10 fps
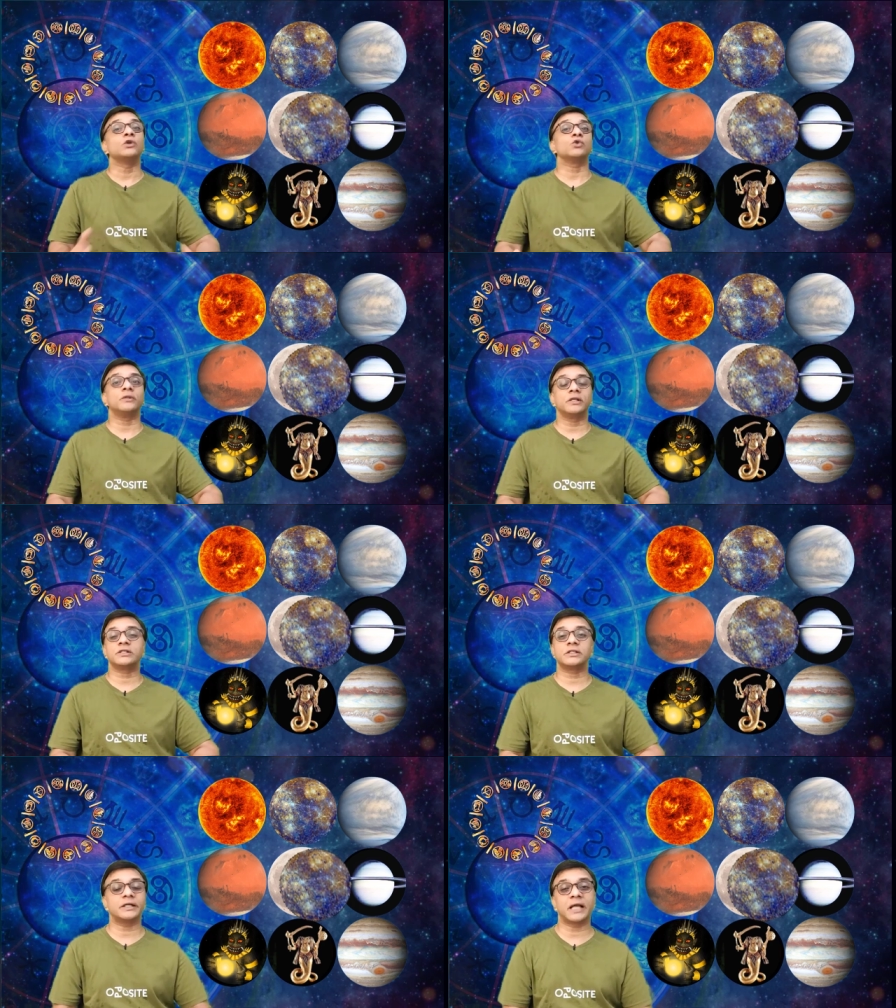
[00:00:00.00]
so
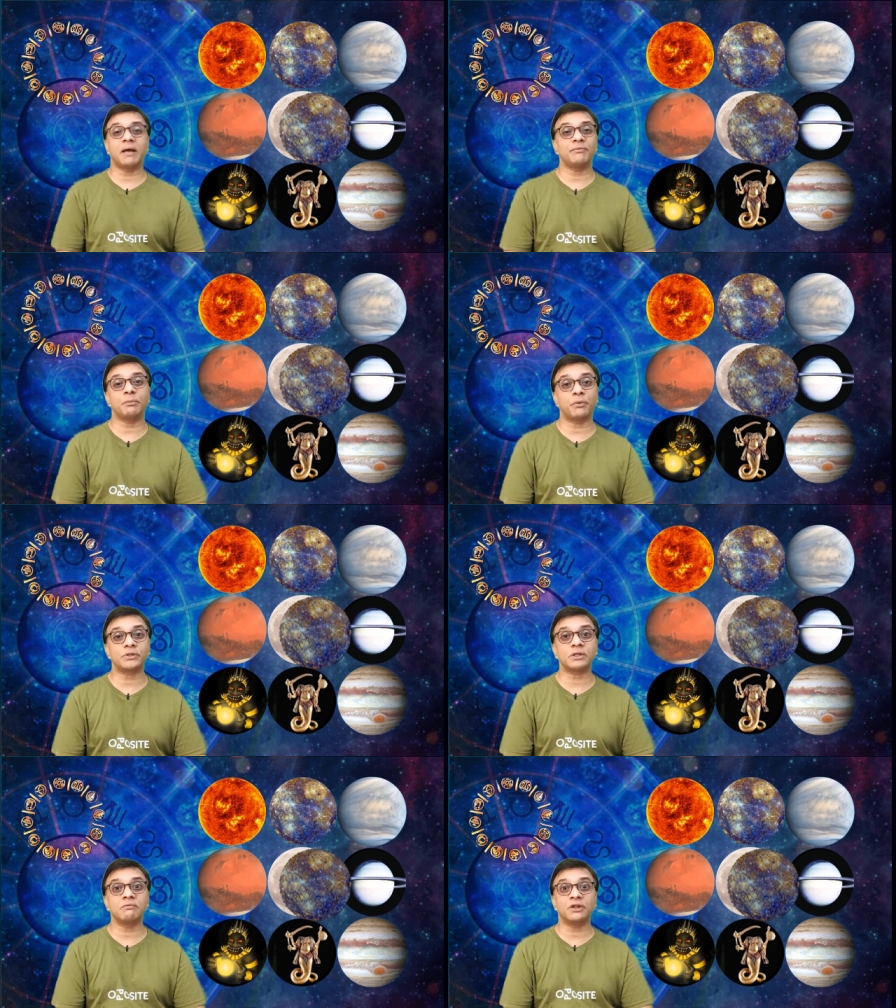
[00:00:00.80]
this is the time the
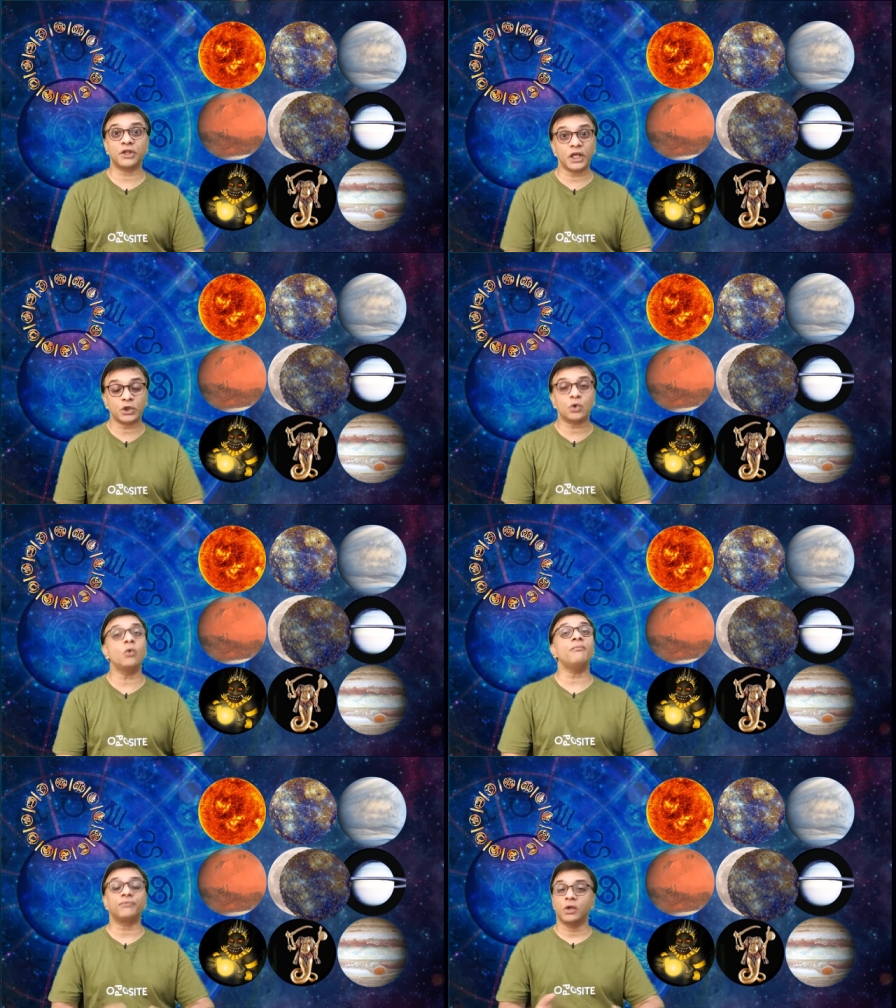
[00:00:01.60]
person will think
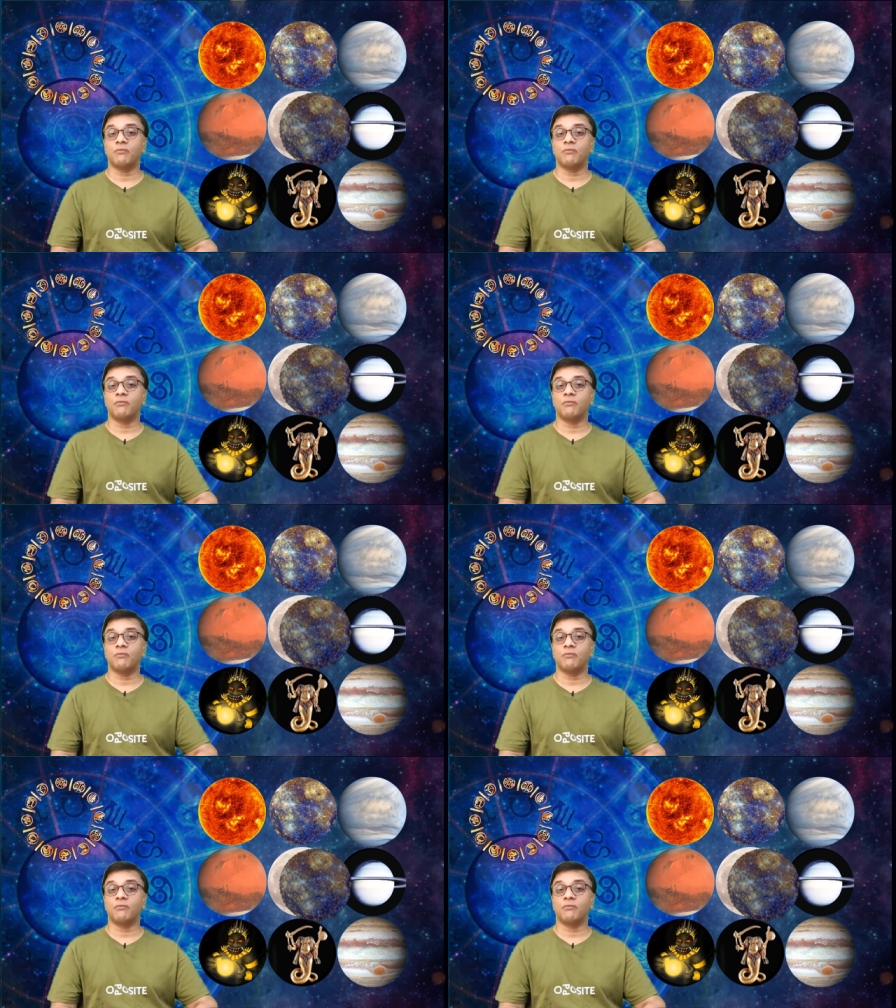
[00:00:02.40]
through